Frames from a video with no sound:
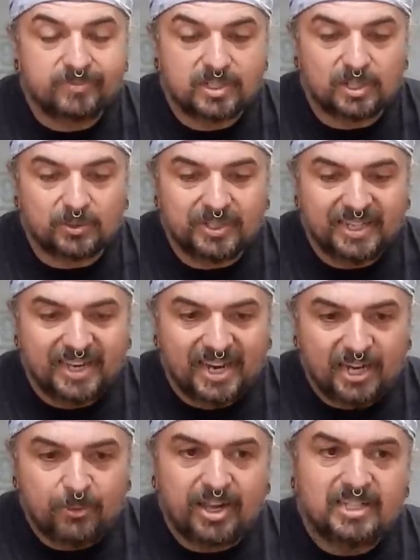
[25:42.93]
So
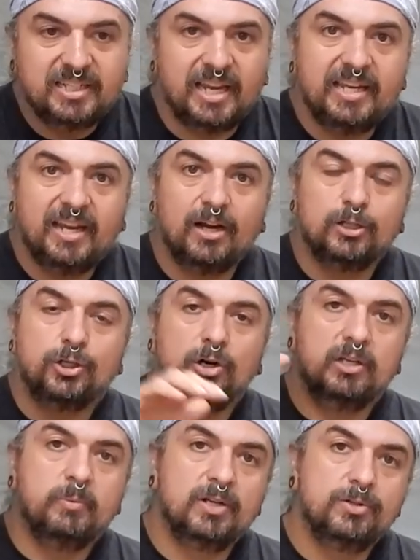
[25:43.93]
anyway, take care.
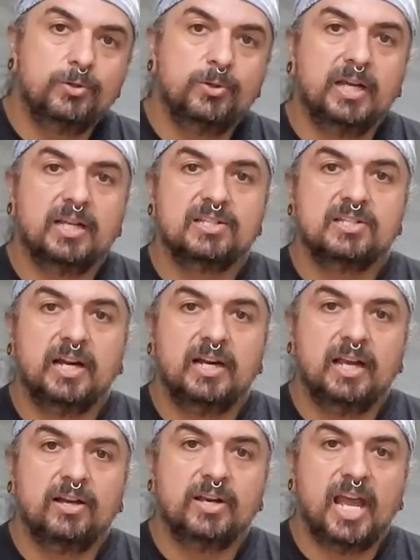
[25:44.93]
Charlie Mato-Toyela
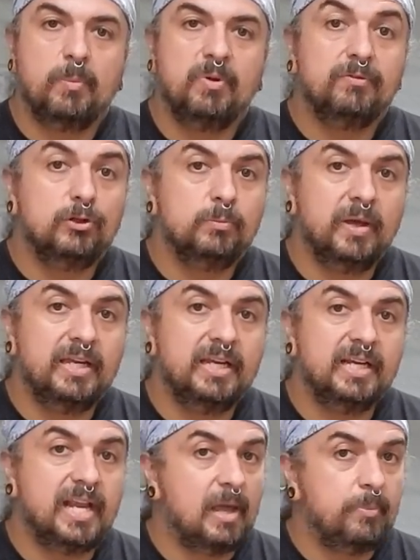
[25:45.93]
signing out. Happy flute
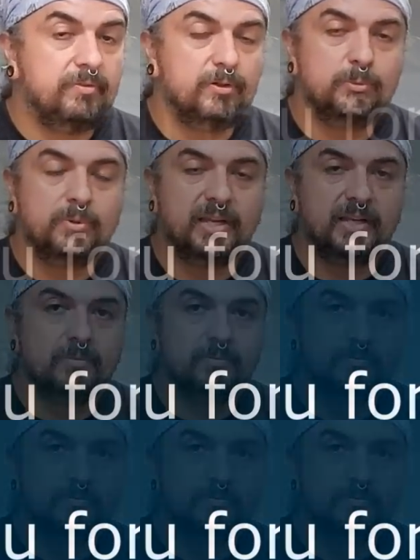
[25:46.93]
making and happy flute playing.